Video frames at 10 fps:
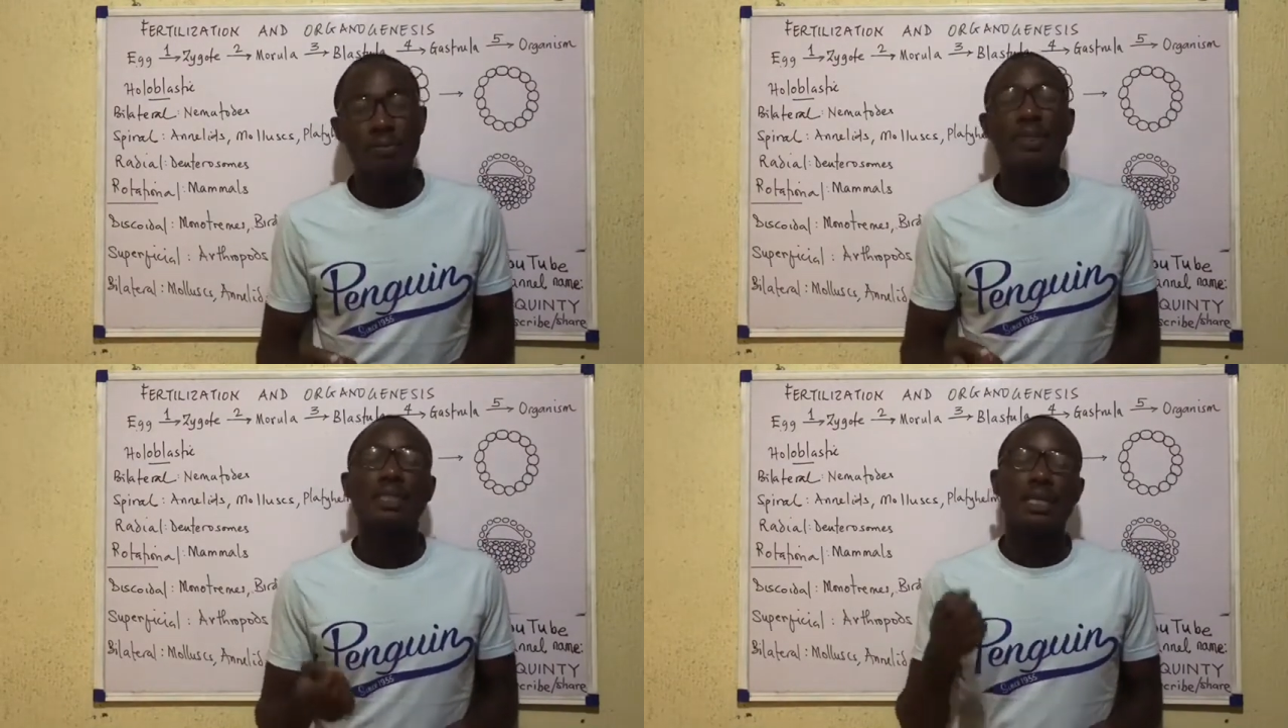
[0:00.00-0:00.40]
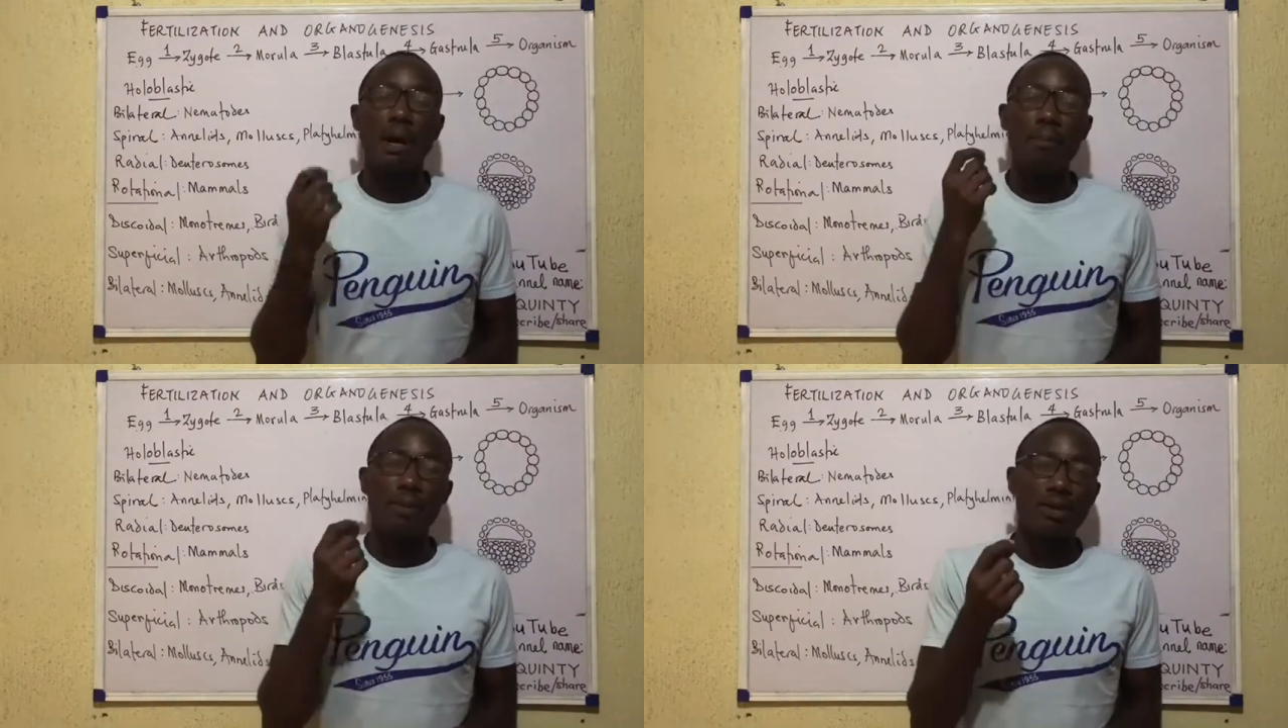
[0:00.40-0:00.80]
And
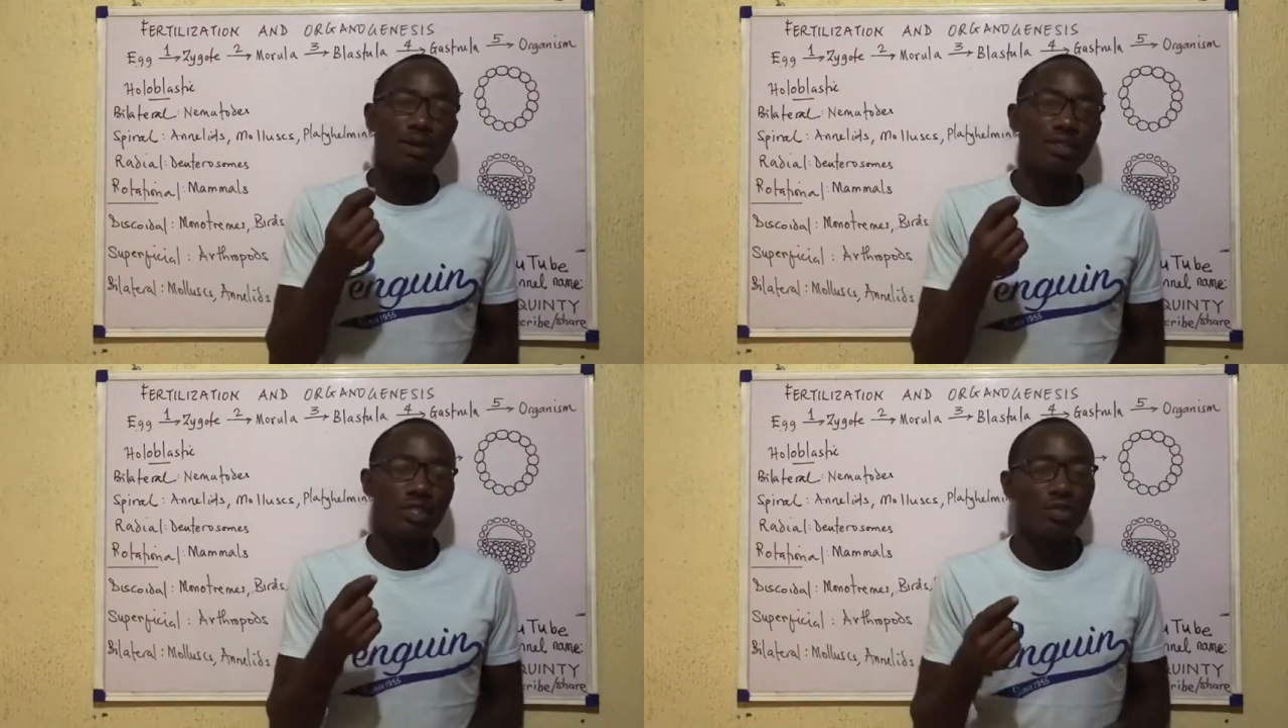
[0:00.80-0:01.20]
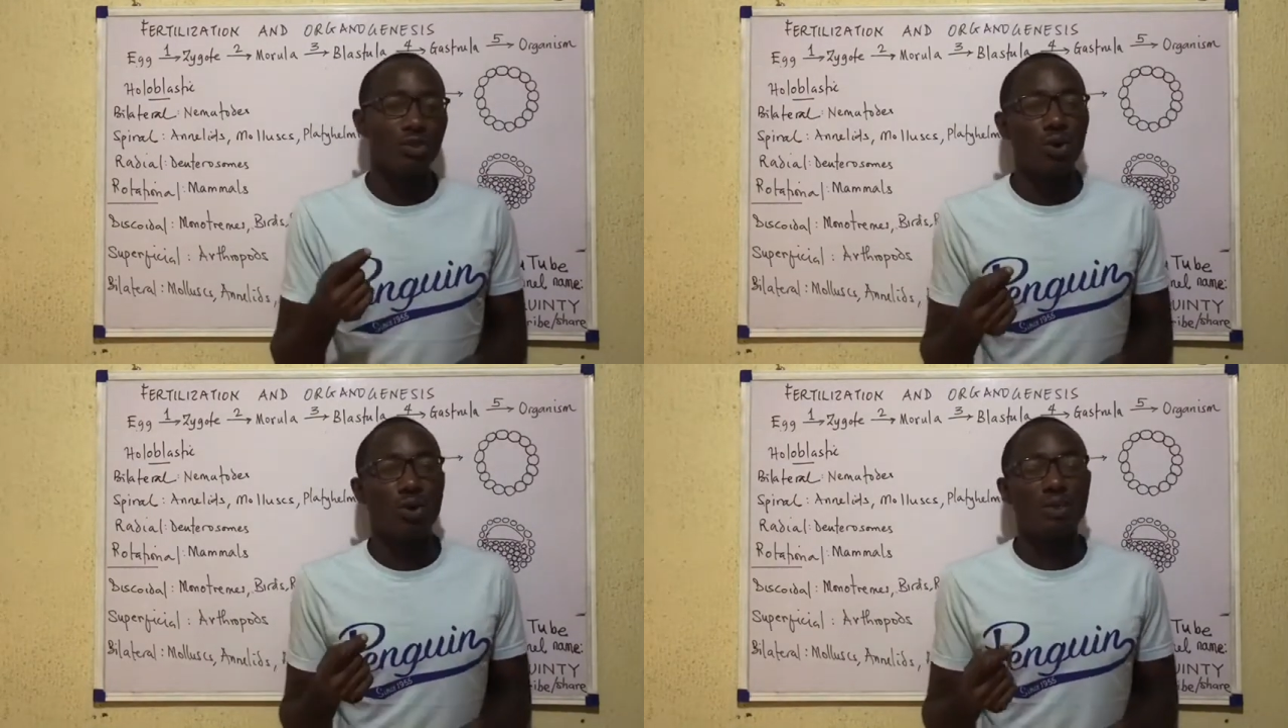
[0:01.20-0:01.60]
because the yolk
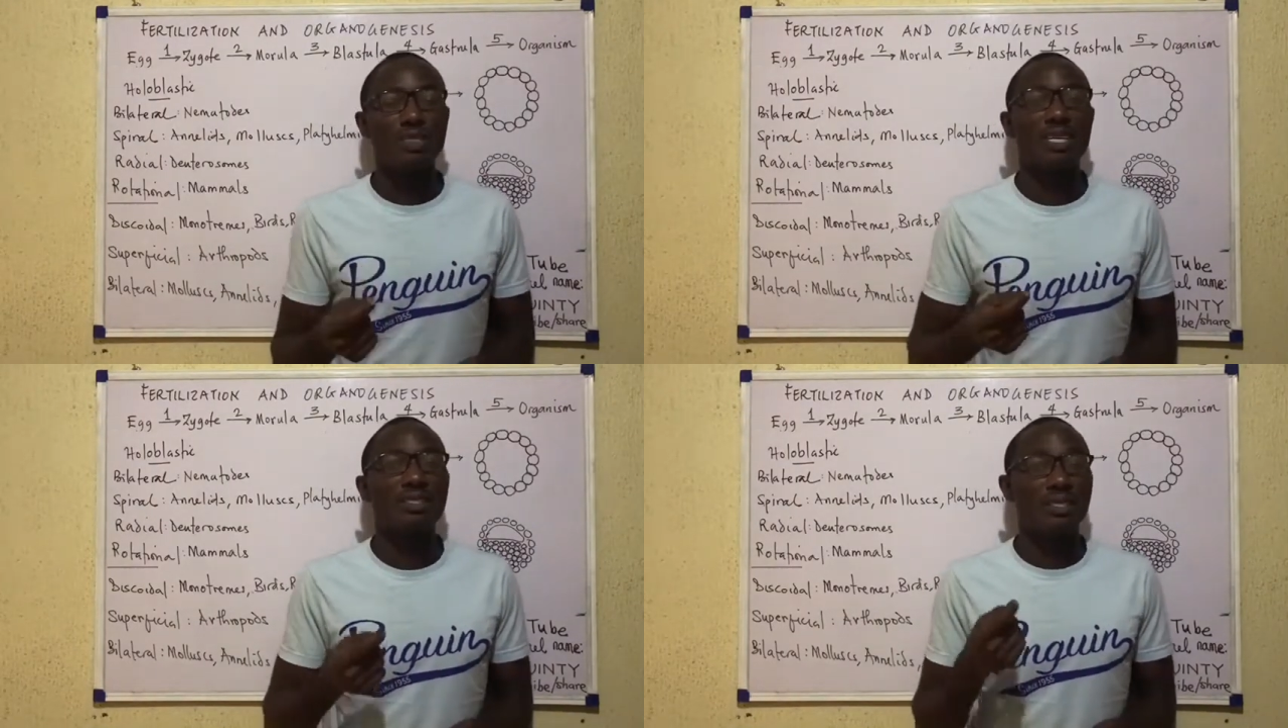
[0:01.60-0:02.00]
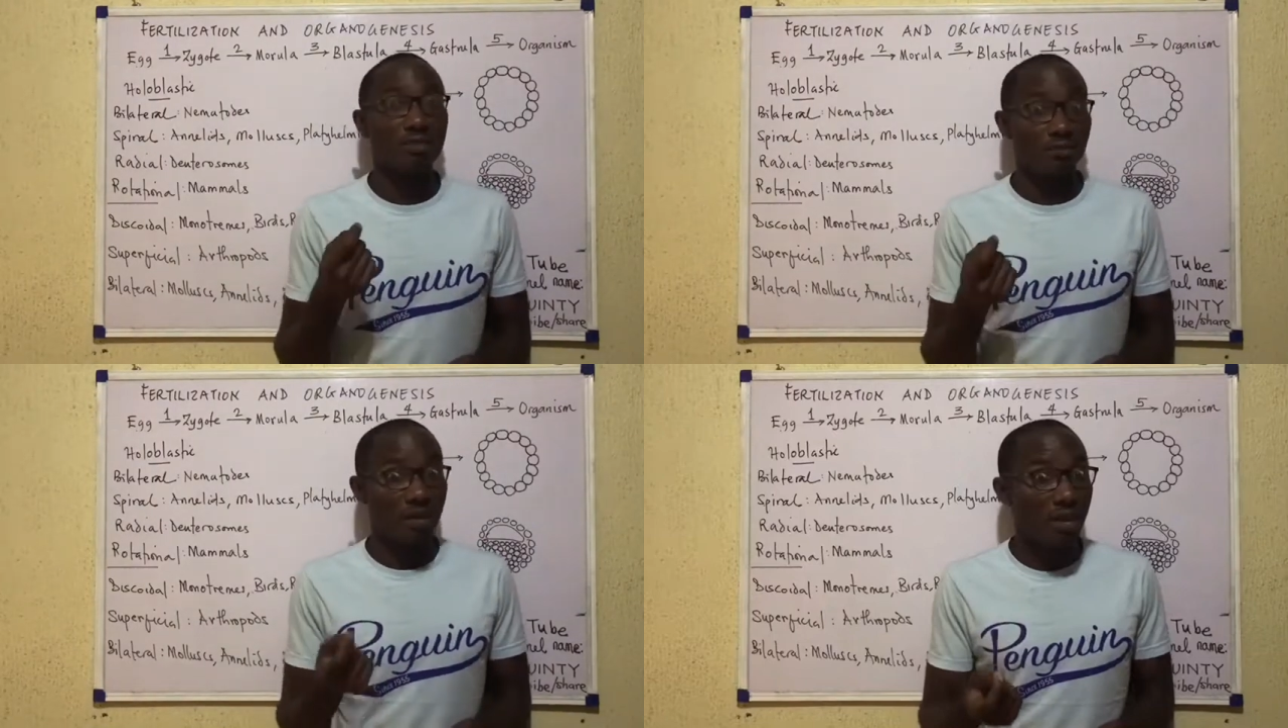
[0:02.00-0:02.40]
content is
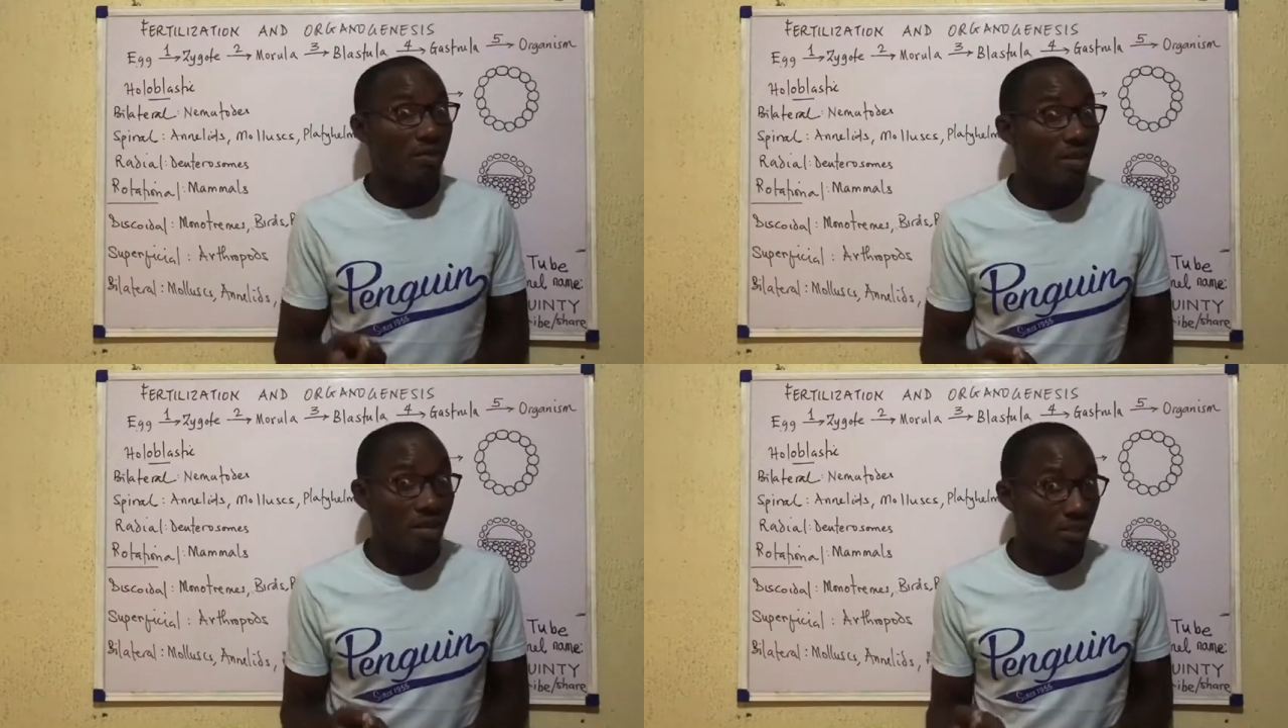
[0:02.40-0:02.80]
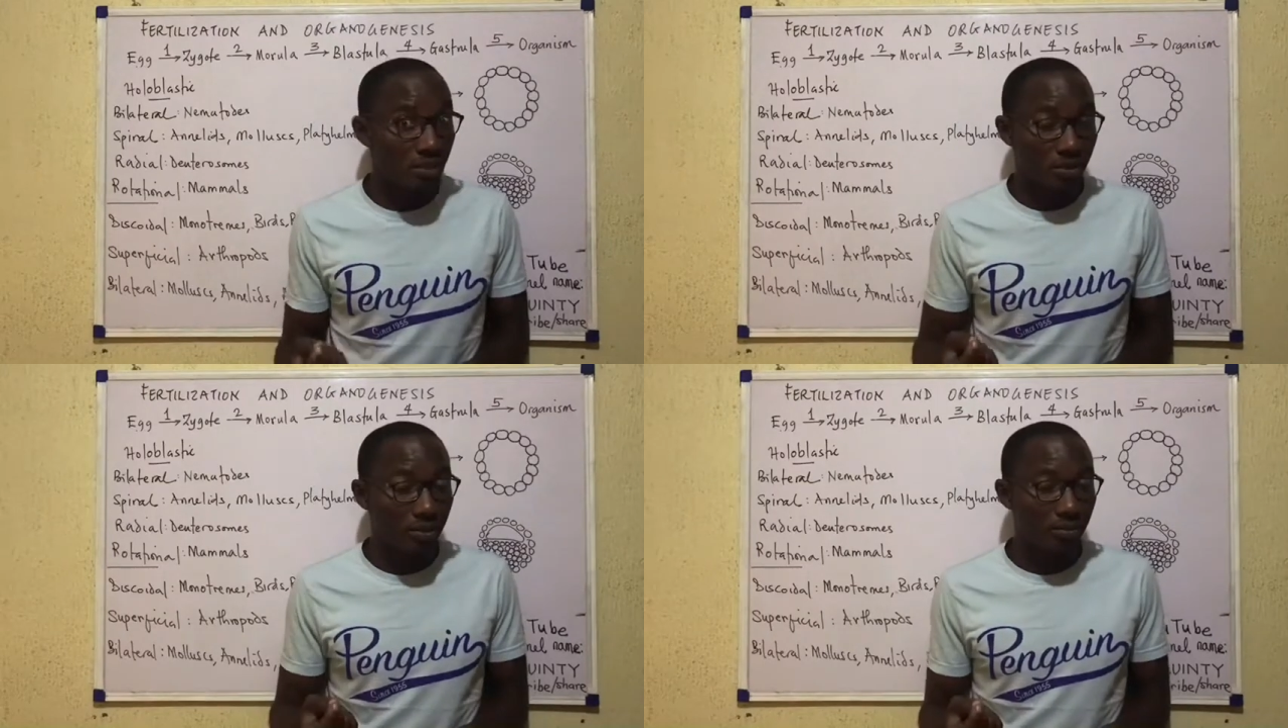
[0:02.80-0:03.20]
very little,